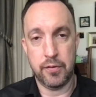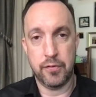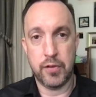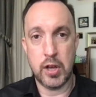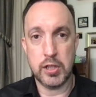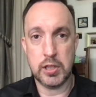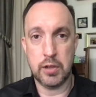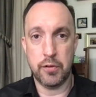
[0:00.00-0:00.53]

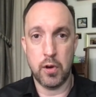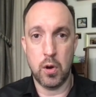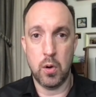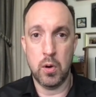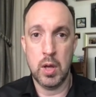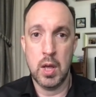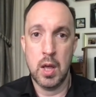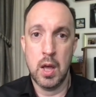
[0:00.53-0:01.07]
First of
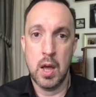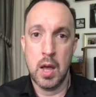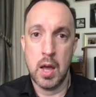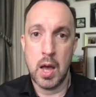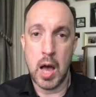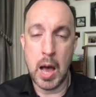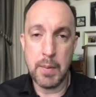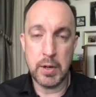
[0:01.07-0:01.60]
all,
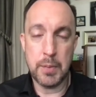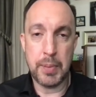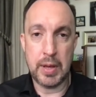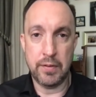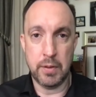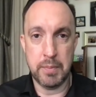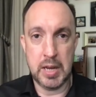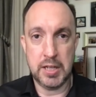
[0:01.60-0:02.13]
I'm on a bit of
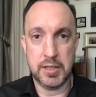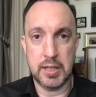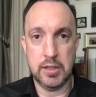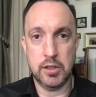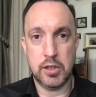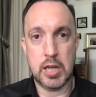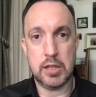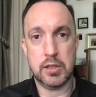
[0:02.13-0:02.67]
a mission,
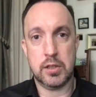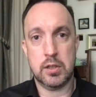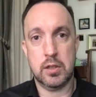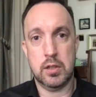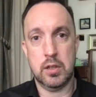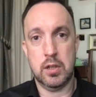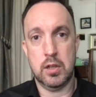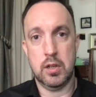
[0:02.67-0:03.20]
just
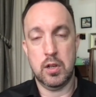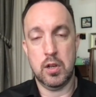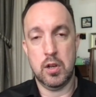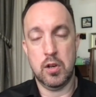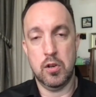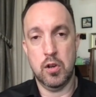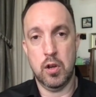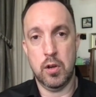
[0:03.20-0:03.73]

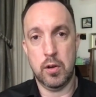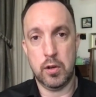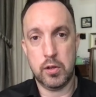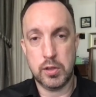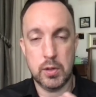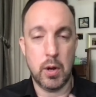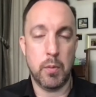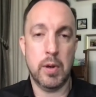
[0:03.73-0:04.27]
not because
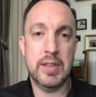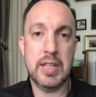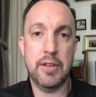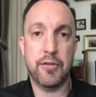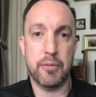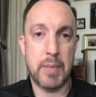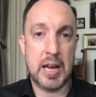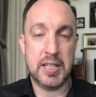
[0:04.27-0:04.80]
we're in the
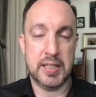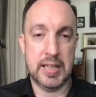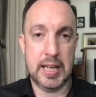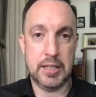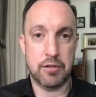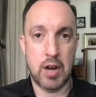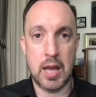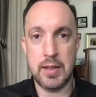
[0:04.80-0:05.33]
information
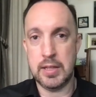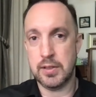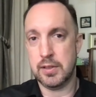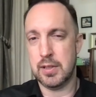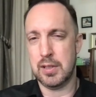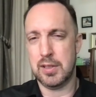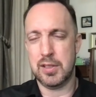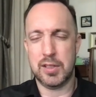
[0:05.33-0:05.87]
age, right? And there's
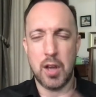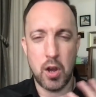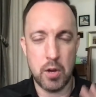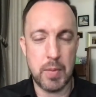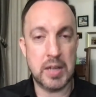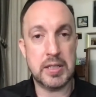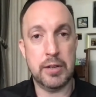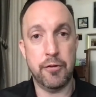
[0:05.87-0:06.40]
just so
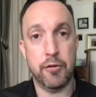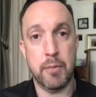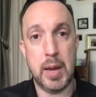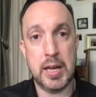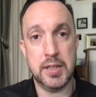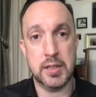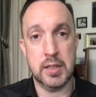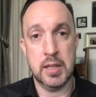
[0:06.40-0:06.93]
much
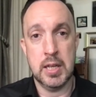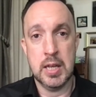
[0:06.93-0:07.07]
information.